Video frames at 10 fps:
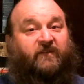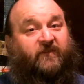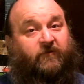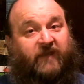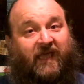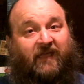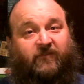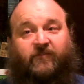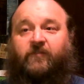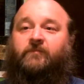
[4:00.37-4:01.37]
a few
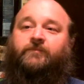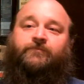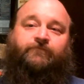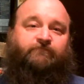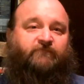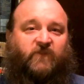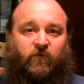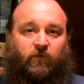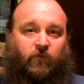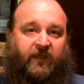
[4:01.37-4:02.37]
days to
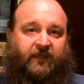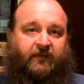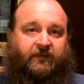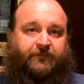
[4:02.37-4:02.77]
a week.